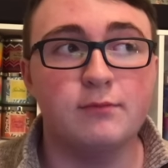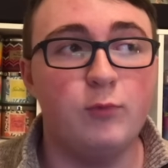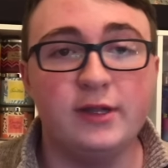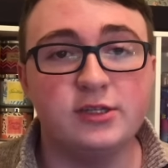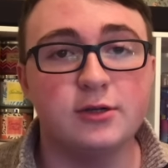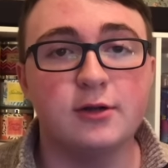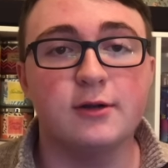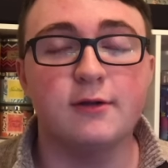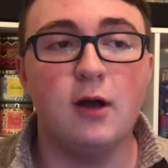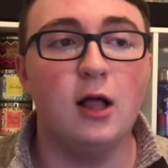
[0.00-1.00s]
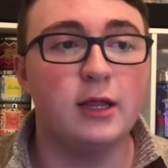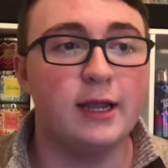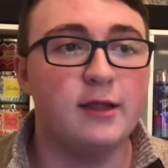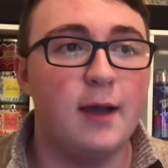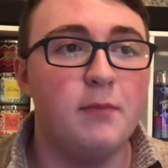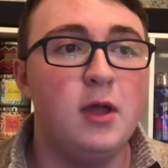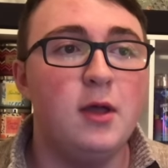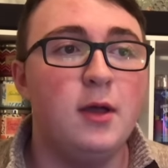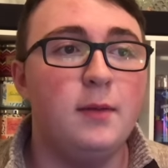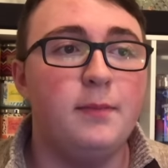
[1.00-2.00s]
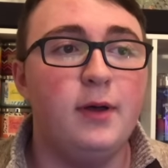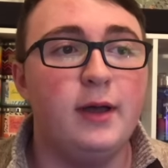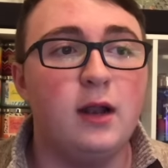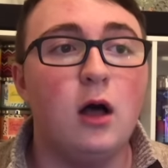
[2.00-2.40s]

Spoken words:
winter holiday time. But